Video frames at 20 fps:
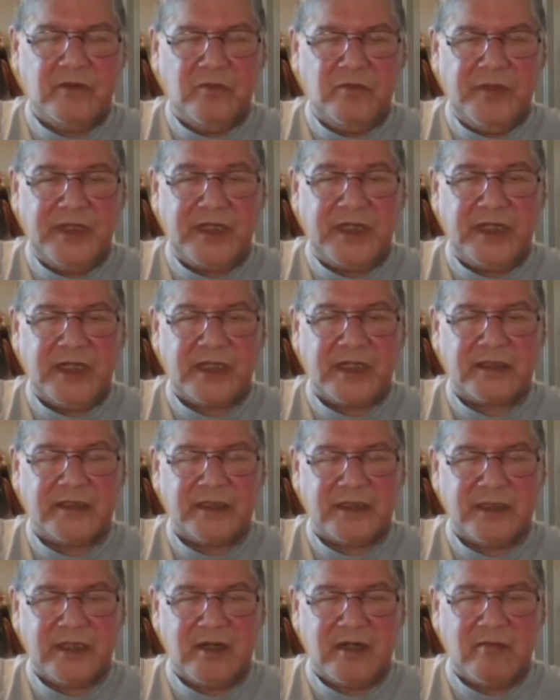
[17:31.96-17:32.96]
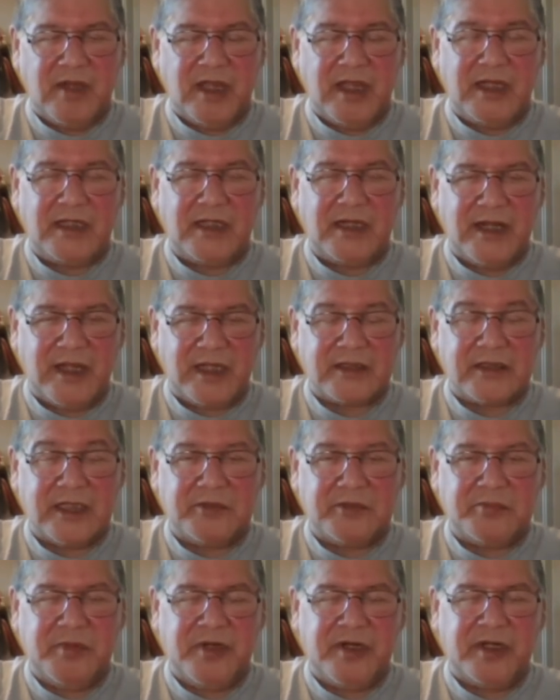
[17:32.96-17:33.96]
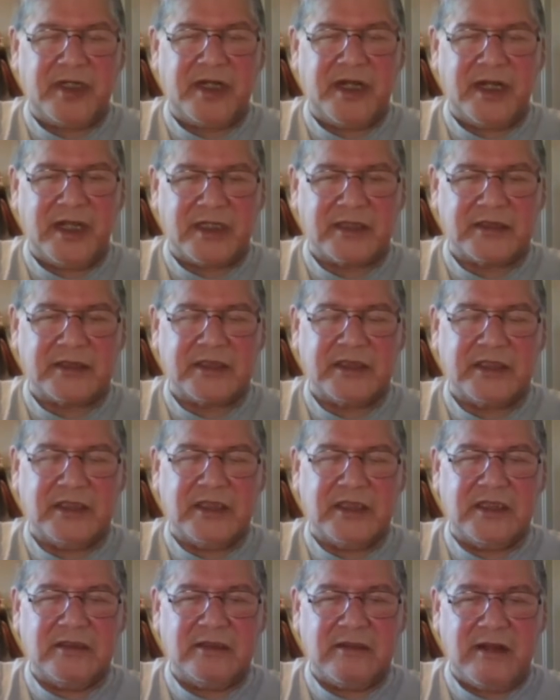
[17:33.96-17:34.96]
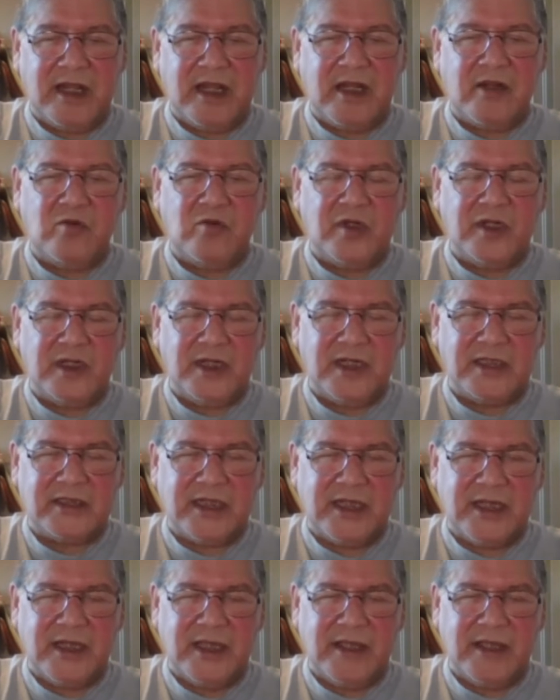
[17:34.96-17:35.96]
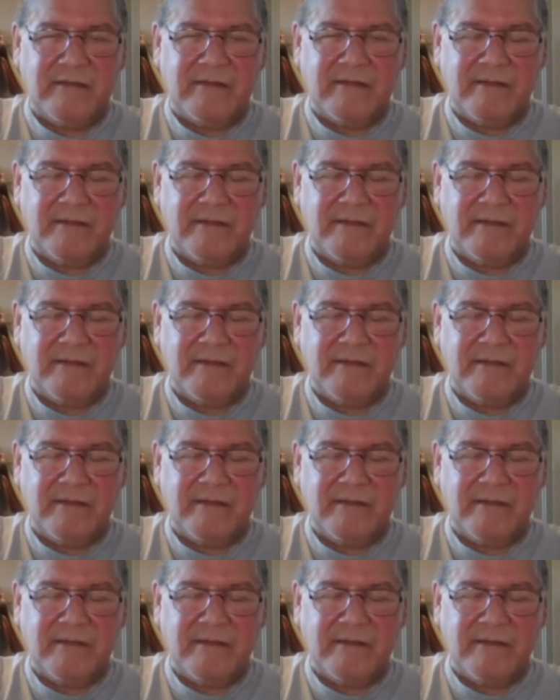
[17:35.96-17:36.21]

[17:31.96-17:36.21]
we connect, our mind connects, our spirit connects to that hole in the sky.